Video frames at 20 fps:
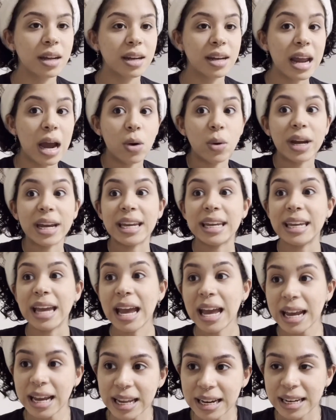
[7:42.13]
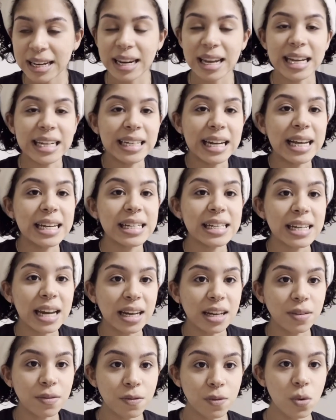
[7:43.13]
Now again, in
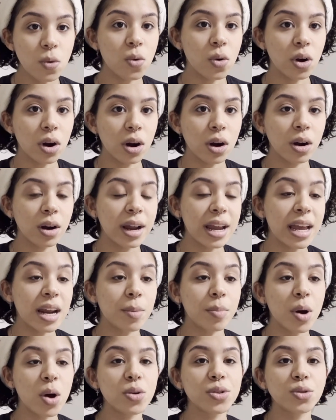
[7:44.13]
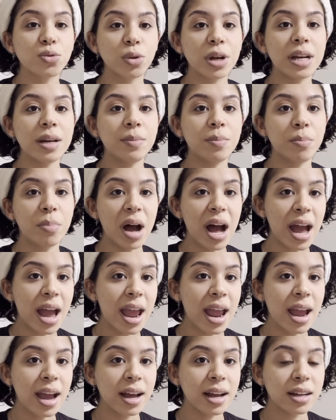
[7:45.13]
1994, in a post written
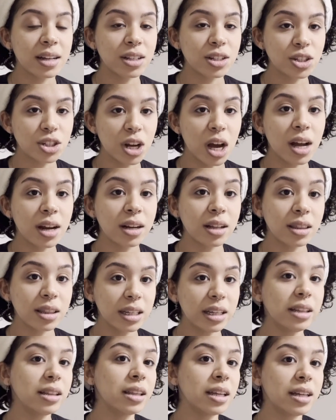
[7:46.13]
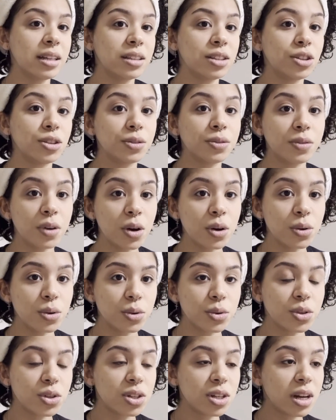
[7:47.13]
by Donna Leland
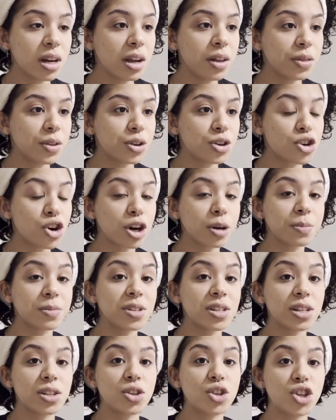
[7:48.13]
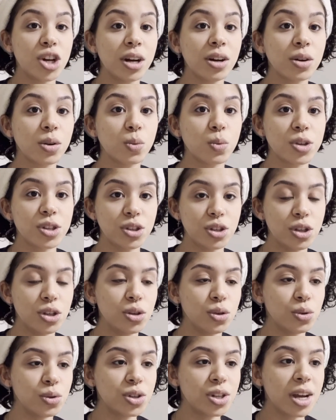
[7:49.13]
DeFos, the term cisgender was
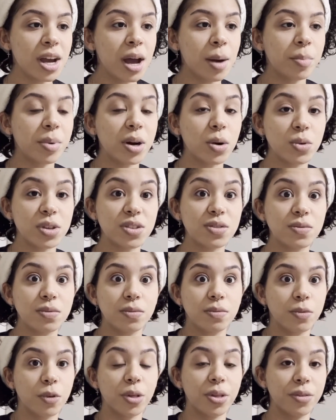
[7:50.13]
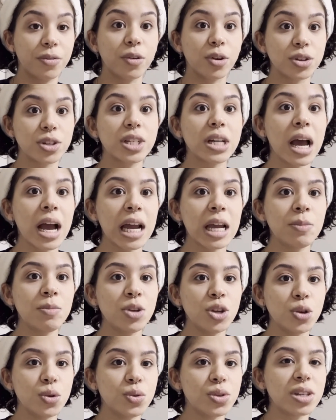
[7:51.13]
used, but it was for the first time
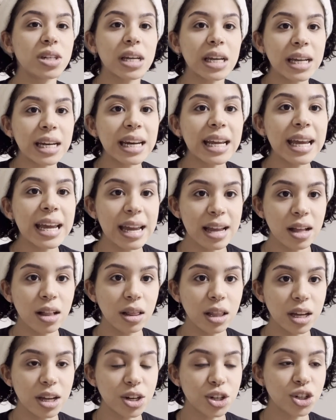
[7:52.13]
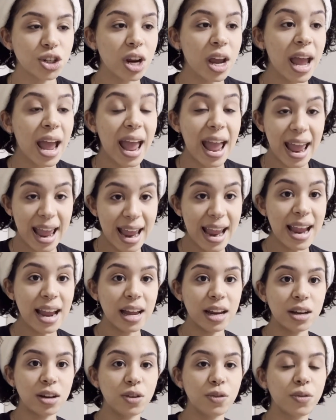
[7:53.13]
used in English,
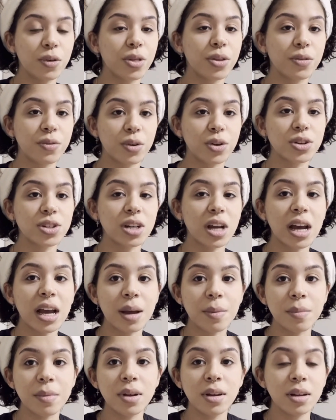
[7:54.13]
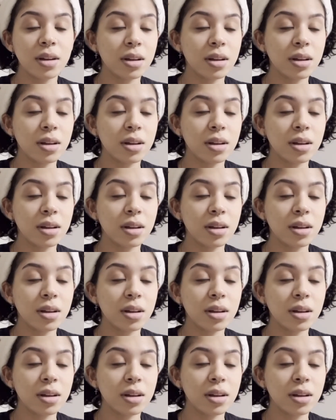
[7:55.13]
and for the first time